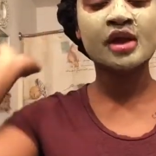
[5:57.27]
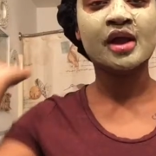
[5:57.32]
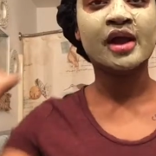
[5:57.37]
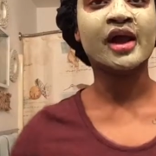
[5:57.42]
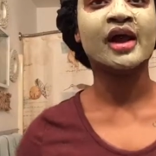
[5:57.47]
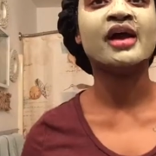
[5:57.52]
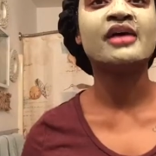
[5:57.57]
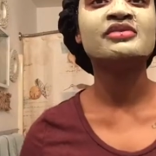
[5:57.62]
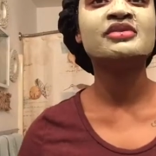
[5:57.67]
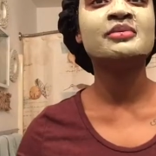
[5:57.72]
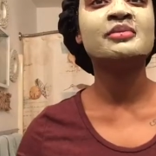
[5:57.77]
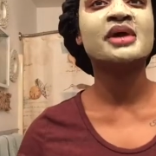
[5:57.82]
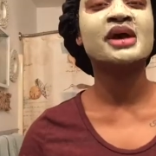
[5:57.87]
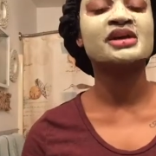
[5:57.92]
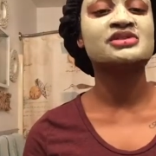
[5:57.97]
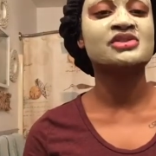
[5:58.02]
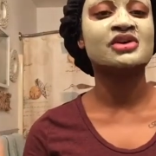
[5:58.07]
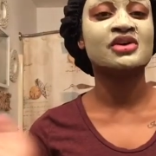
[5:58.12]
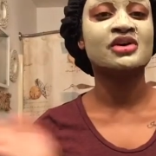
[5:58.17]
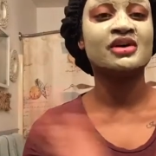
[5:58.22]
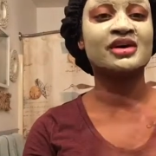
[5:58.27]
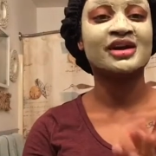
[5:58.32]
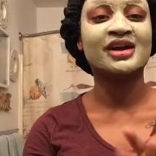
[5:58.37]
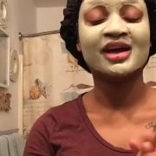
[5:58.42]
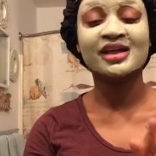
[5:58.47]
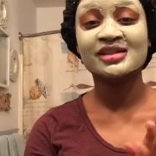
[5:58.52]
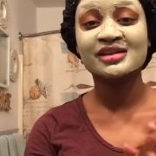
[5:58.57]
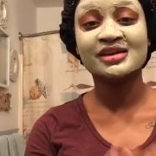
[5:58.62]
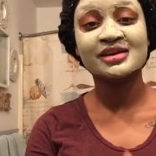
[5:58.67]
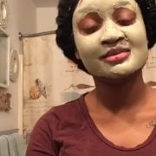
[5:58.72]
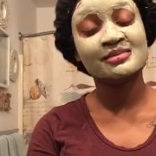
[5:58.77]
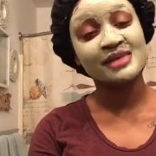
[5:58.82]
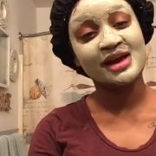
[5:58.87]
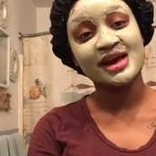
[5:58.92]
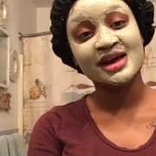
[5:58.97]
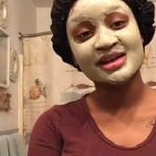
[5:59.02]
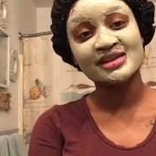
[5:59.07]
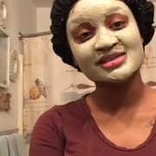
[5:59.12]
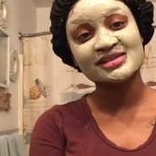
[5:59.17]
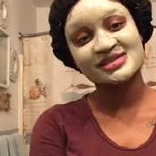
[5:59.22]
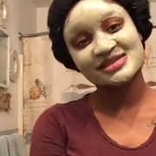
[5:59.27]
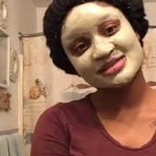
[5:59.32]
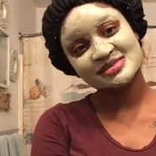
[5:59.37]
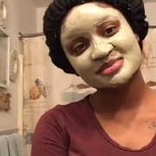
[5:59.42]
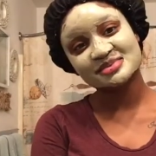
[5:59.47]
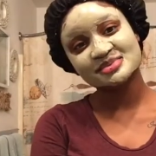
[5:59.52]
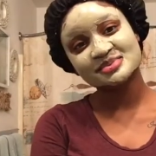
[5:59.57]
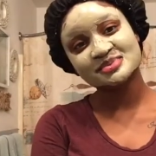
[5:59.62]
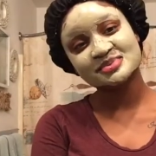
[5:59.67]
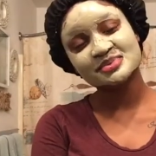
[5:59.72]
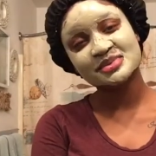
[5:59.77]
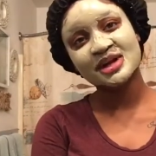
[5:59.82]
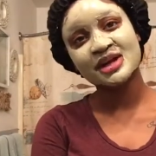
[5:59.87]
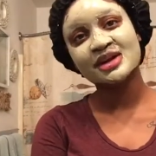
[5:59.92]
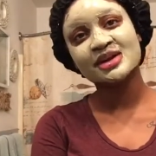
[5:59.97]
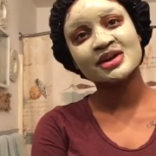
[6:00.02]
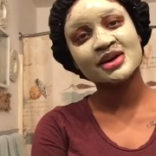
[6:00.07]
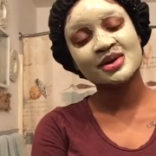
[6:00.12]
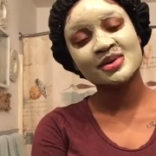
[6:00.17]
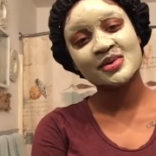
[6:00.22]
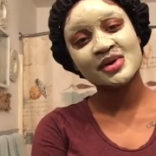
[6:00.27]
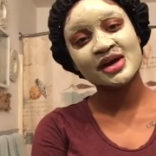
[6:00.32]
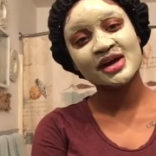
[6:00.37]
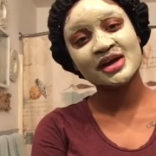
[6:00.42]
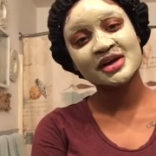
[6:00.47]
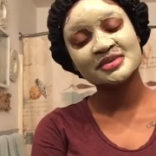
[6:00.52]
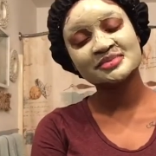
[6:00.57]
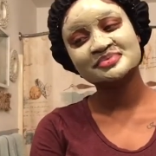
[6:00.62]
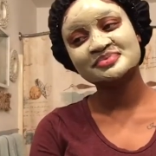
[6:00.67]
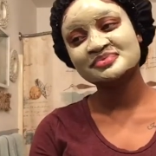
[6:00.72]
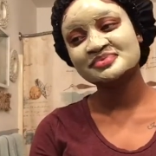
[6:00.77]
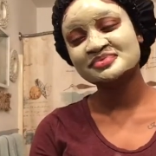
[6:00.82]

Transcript: have the mask on. I look a mess. But you know what?